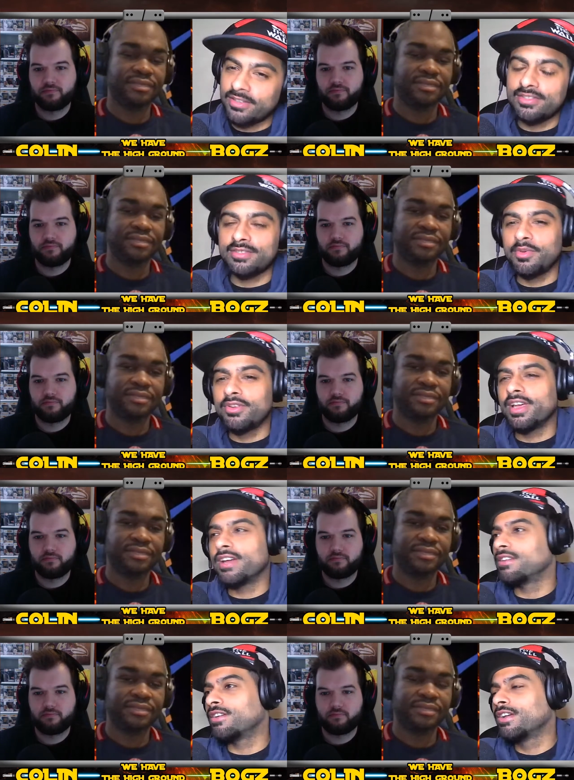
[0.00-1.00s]
Speaker 1: dispute
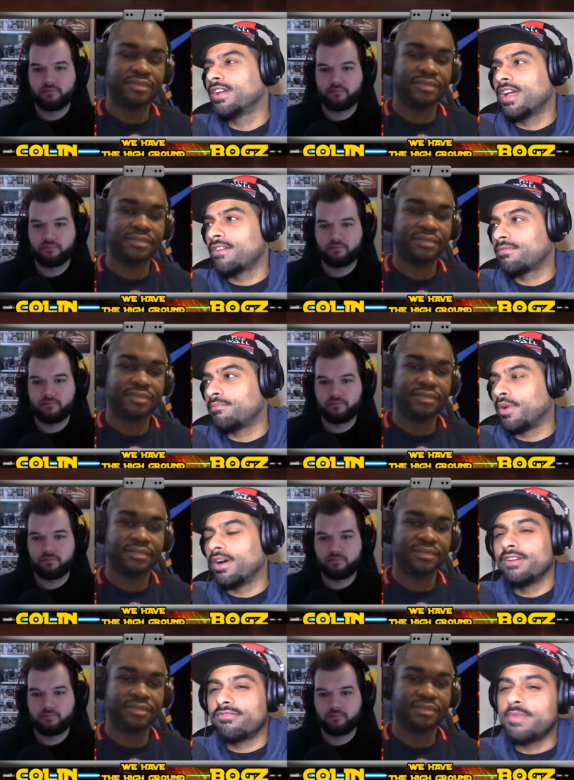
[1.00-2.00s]
there. You know, if but
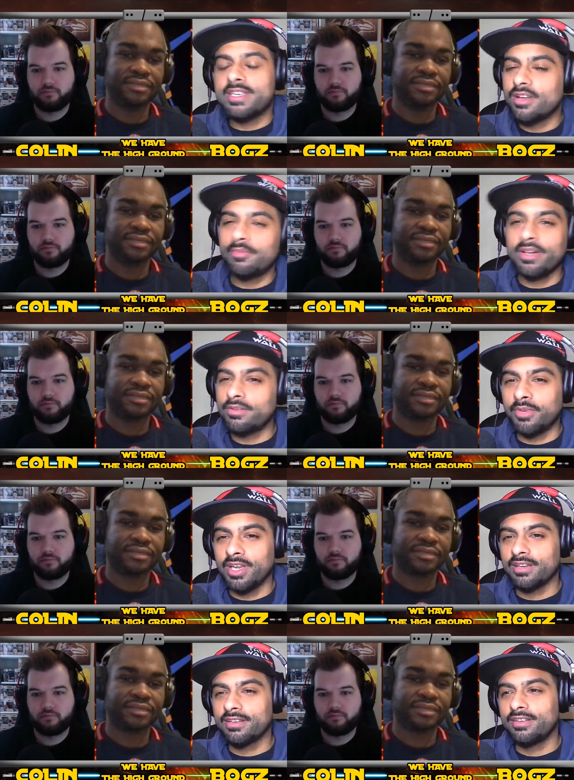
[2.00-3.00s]
for me, it's not about the
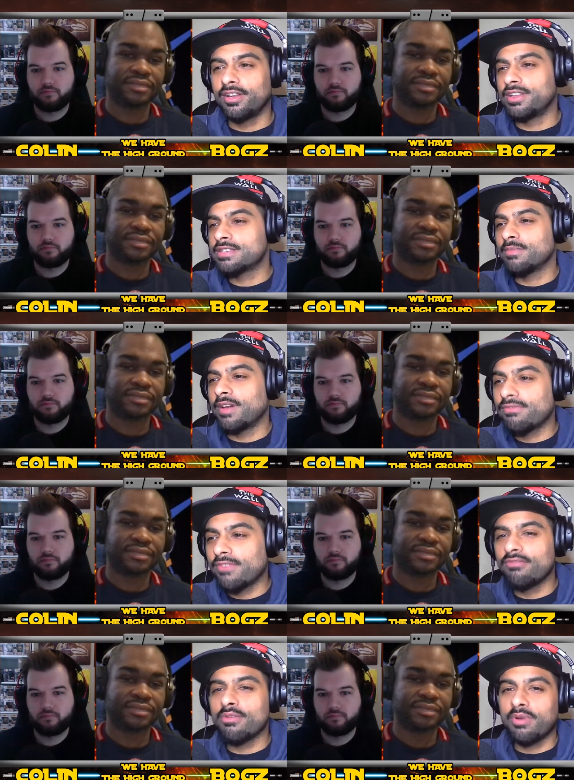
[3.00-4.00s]
money. You know, this is my
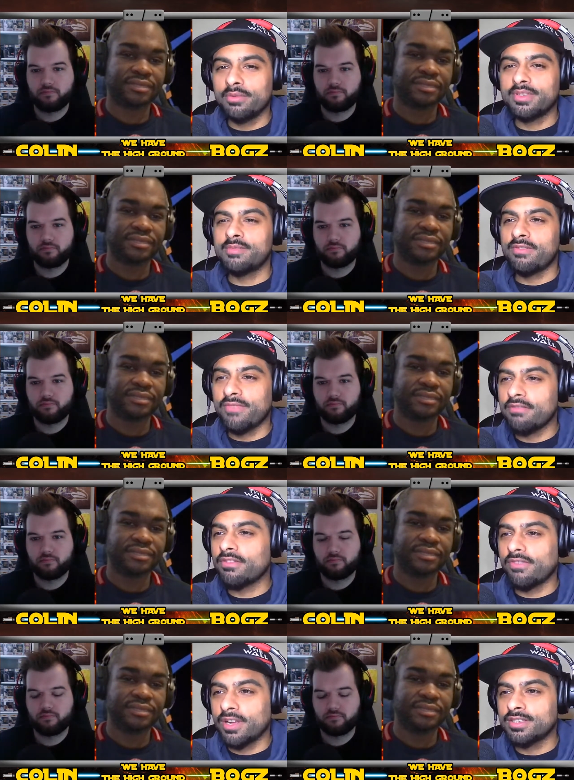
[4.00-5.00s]
favorite property, my
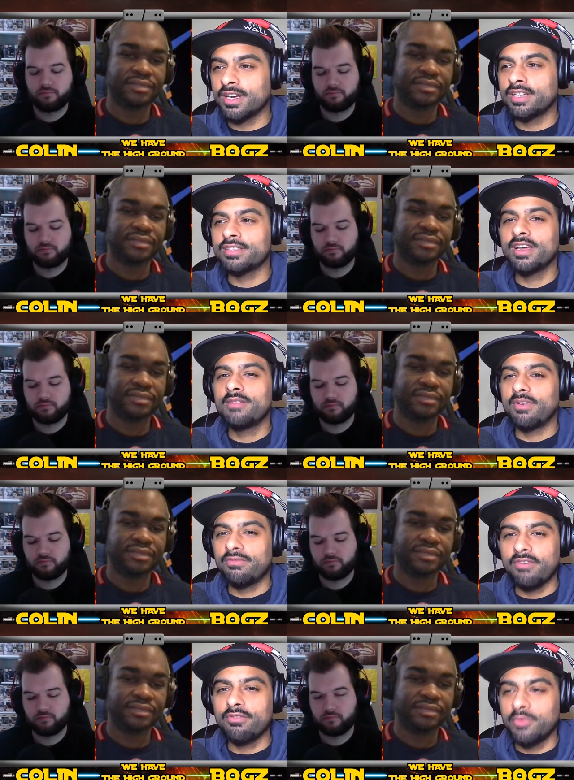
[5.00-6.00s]
favorite franchise, my
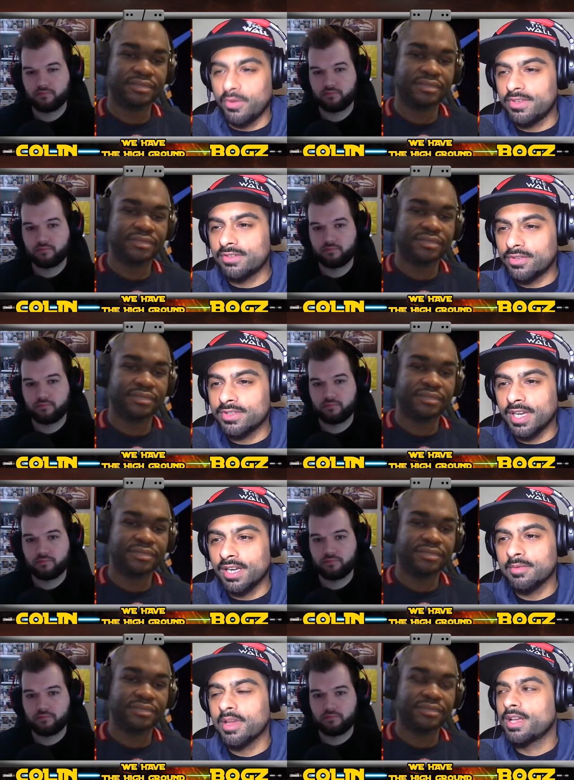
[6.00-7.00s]
favorite movies of all
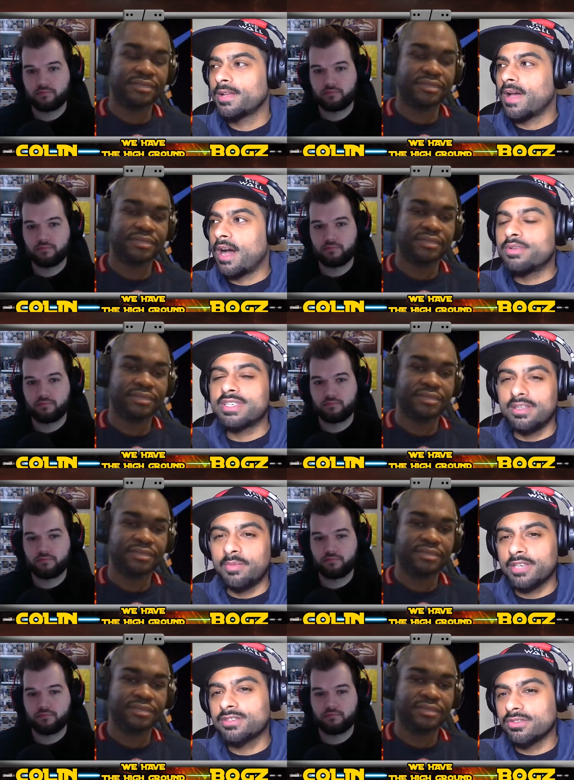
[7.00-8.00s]
time. I want to see the
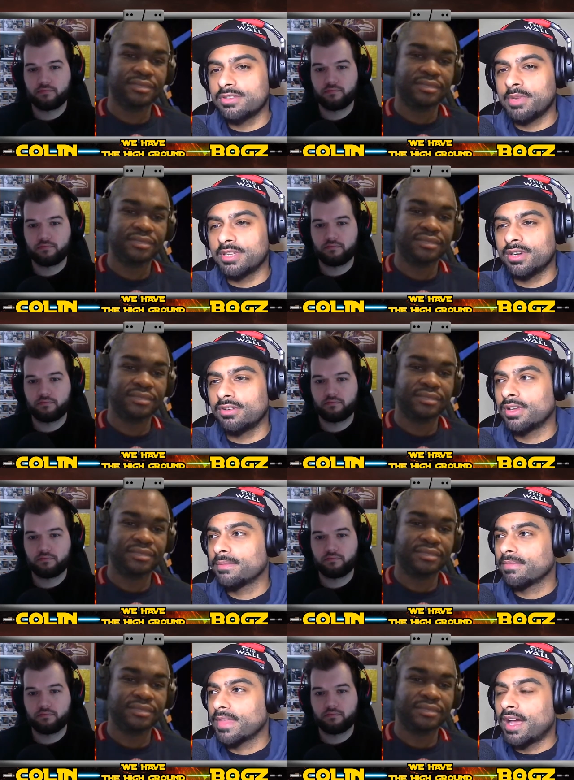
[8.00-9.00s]
best stories being told.
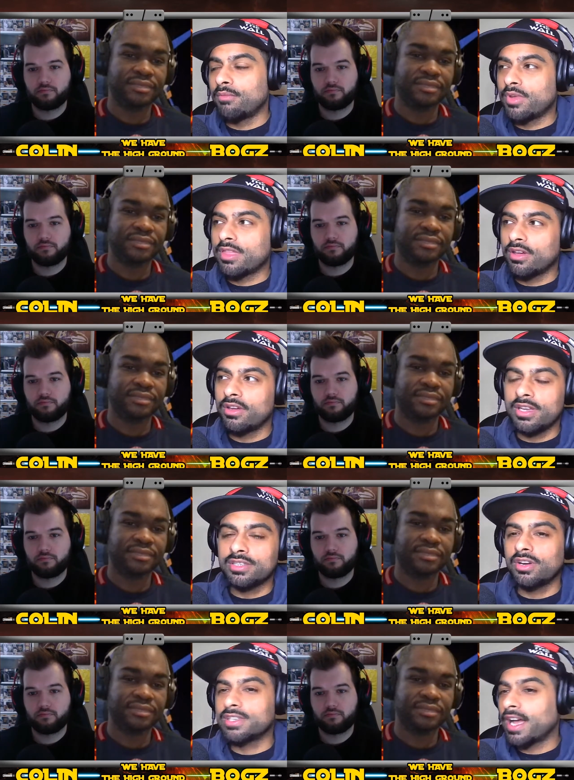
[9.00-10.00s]
And with her in
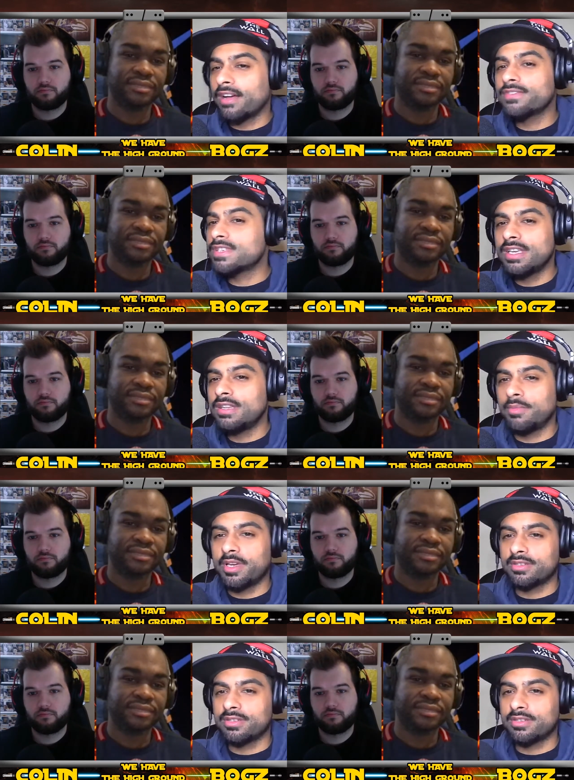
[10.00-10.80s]
charge, I haven't seen the best